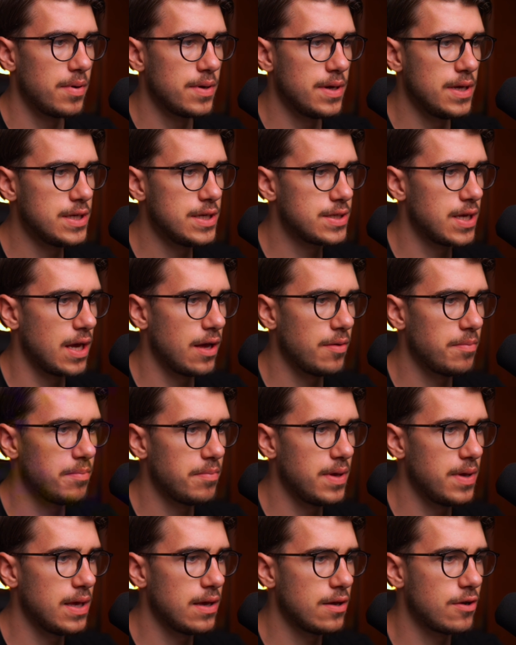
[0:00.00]
Please help
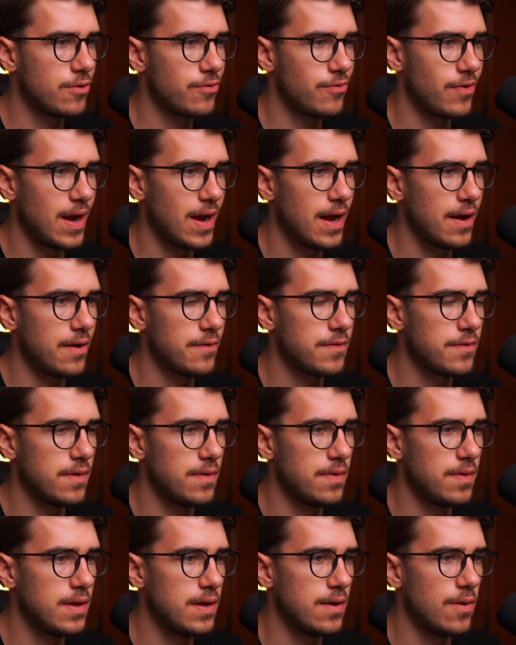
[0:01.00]
me craft
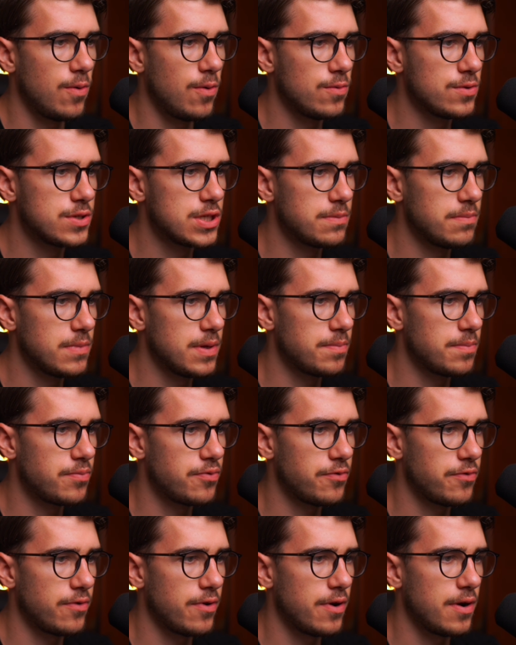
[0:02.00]
the ultimate
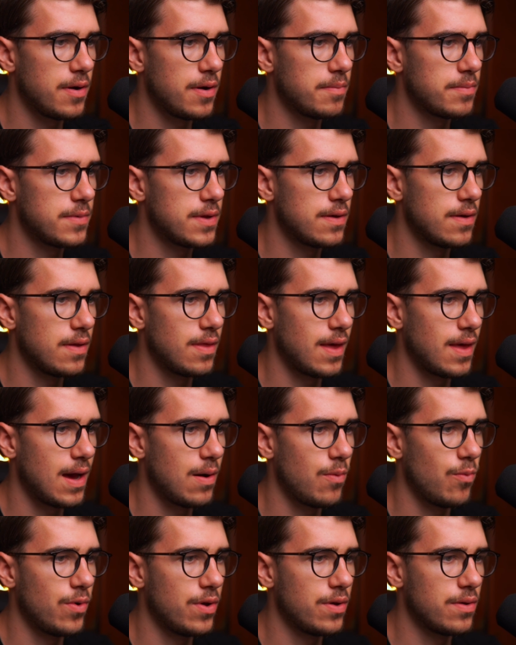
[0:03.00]
prompt
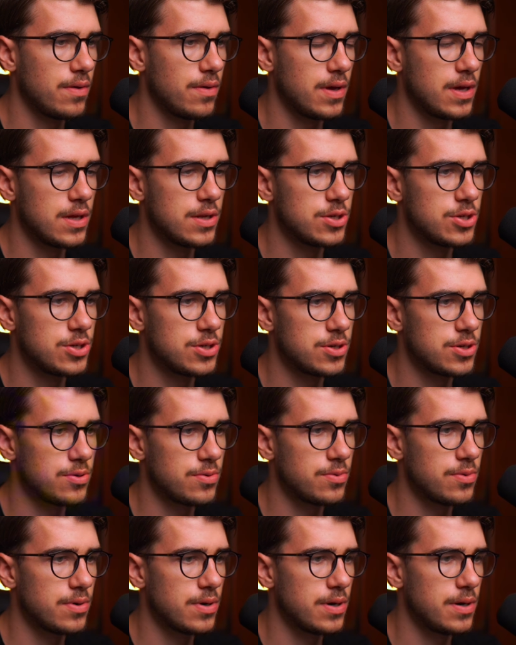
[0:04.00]
that will
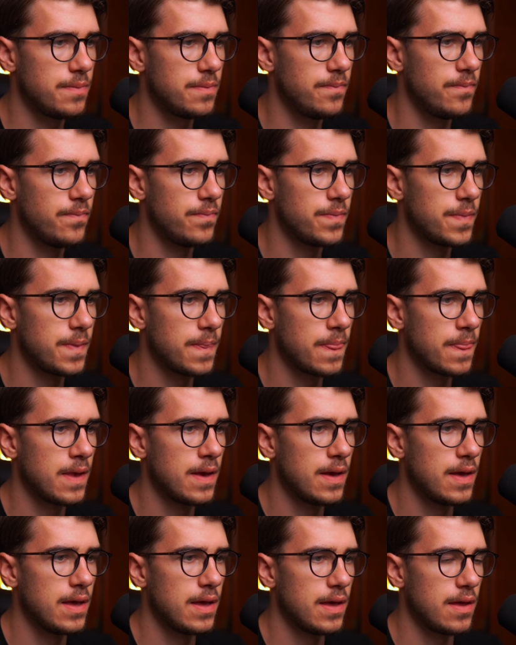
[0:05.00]
ensure
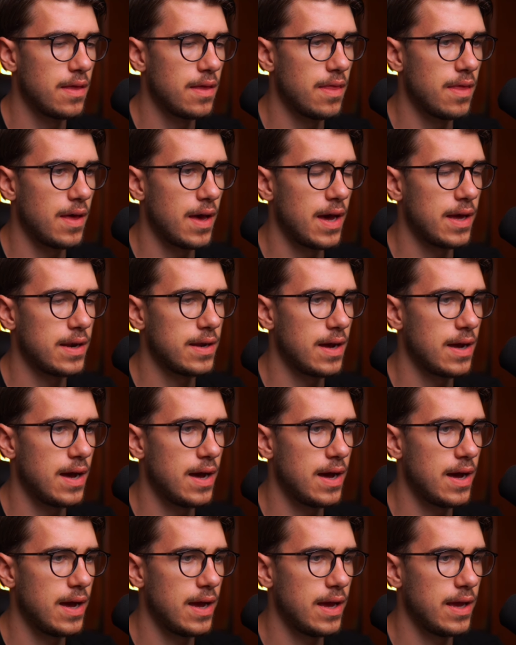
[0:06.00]
that
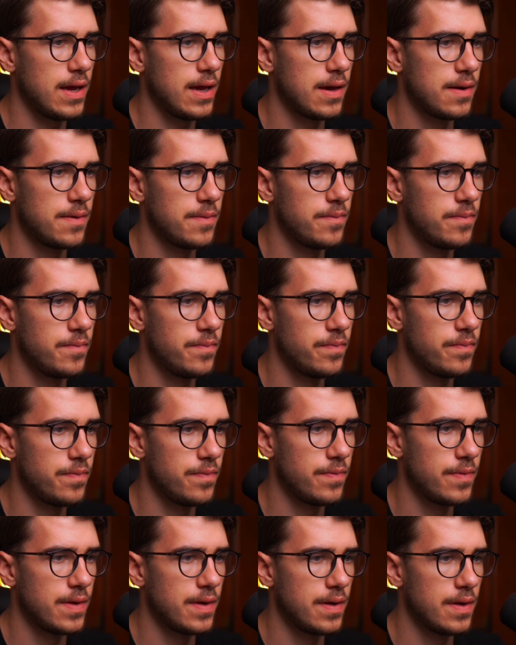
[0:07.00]
I
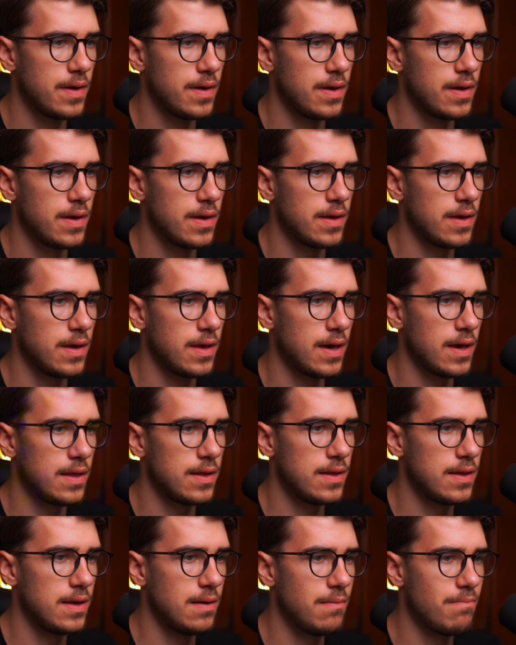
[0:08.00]

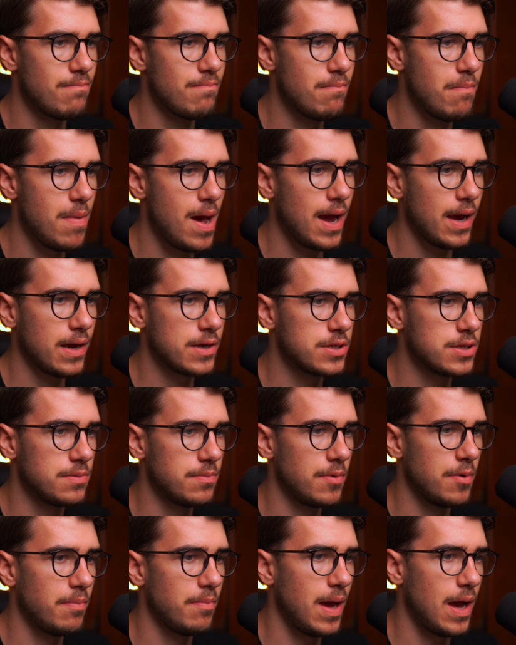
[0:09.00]
get the
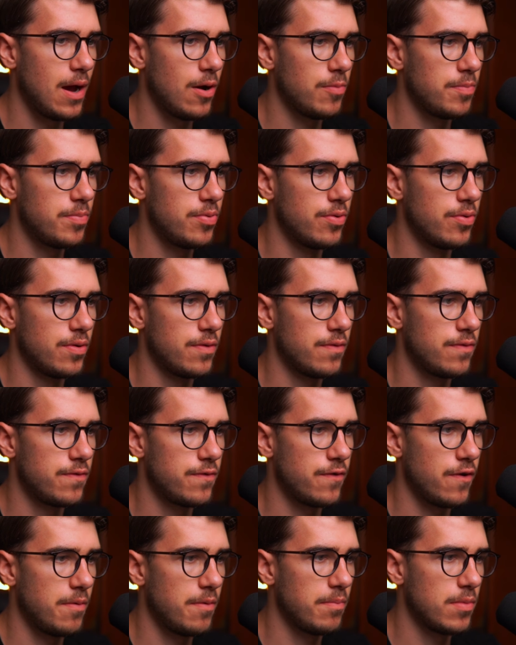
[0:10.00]
maximum output
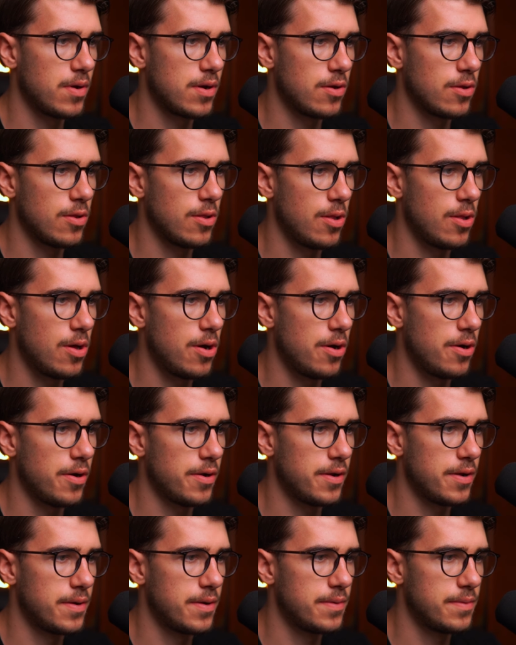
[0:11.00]
from
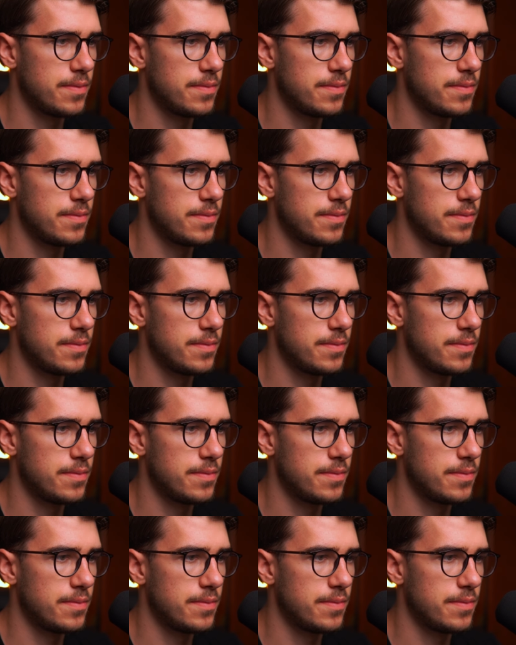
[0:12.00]
Claude.